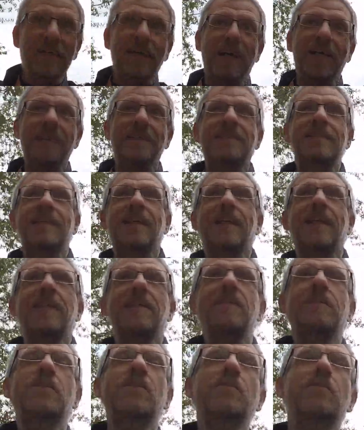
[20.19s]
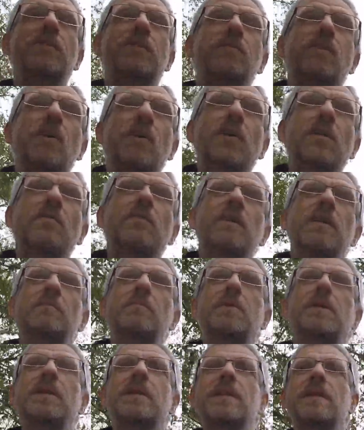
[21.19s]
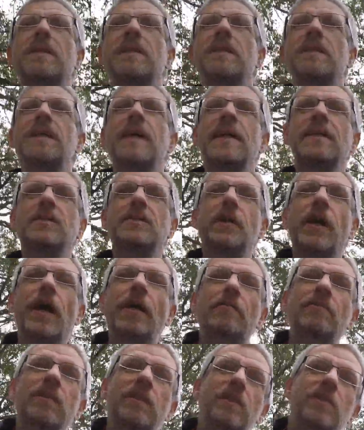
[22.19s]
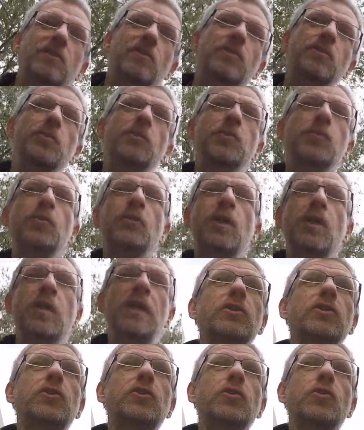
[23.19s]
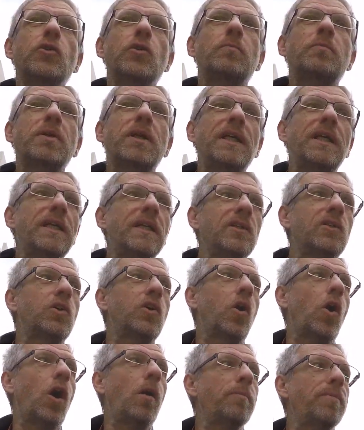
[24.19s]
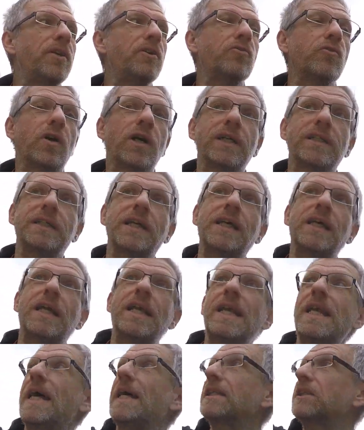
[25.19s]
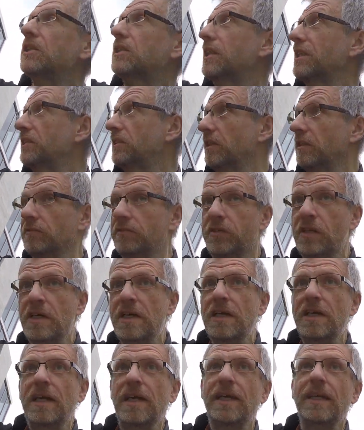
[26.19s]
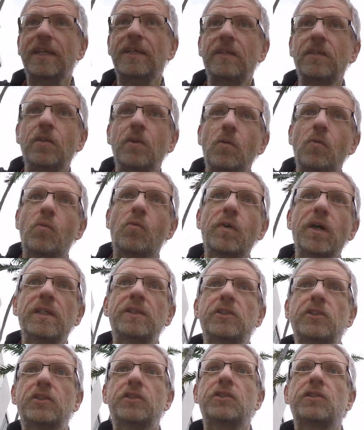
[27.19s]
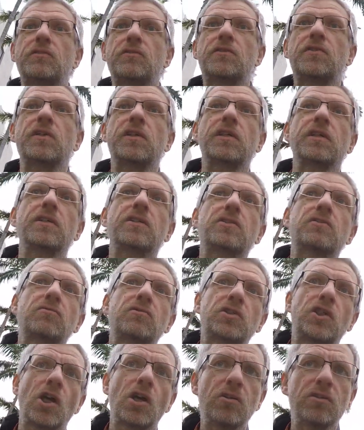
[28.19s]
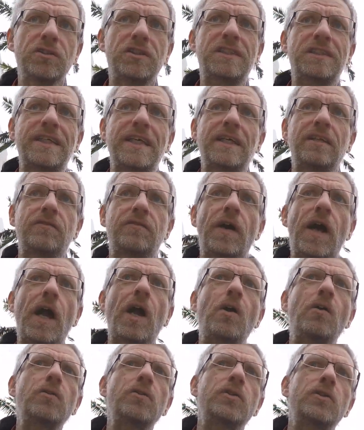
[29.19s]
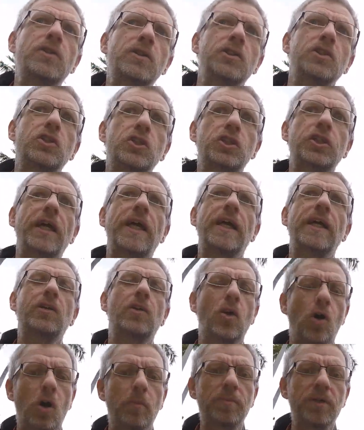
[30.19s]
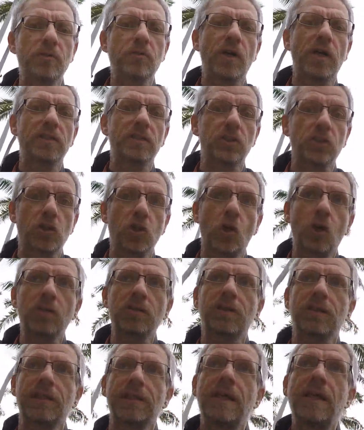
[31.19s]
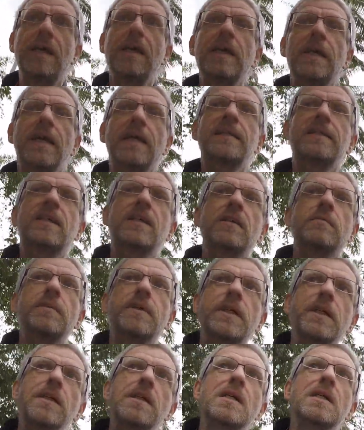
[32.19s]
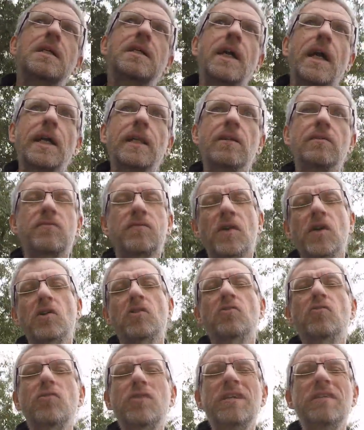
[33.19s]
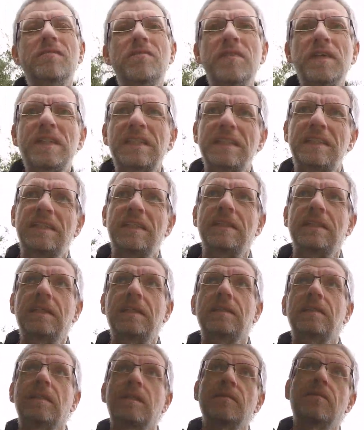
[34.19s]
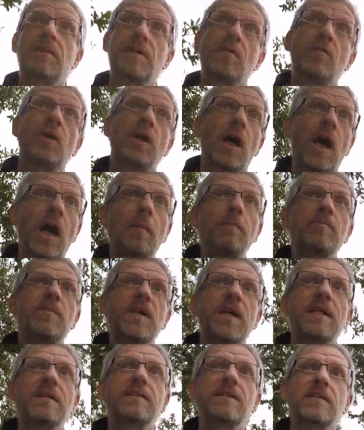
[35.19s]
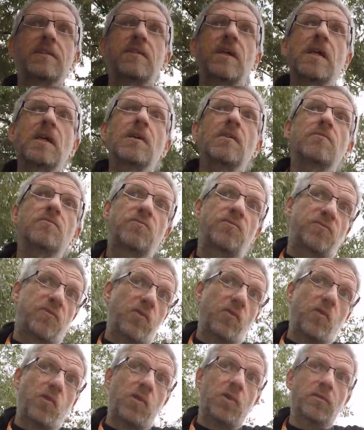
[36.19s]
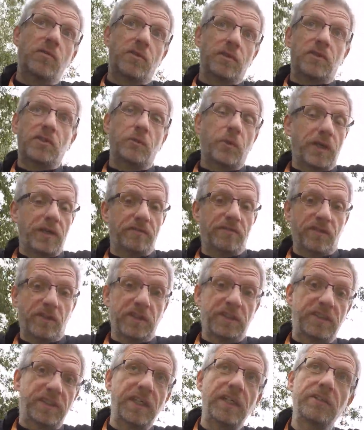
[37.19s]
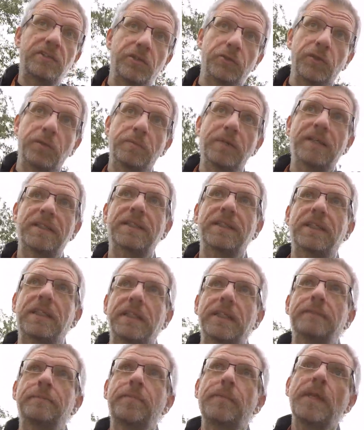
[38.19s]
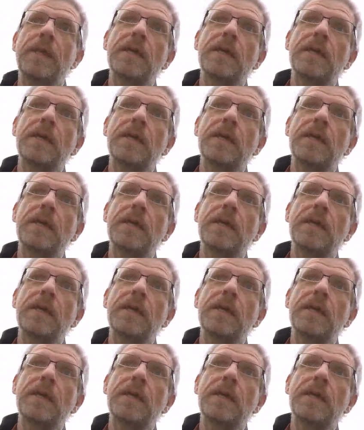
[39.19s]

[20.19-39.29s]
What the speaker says: And I don't know if you've heard of it, but in case you haven't, it's a new European copyright legislative in which the current state of how you can share copyrighted content is going to be kind of revisited, and they want to update it for the 21st century, basically.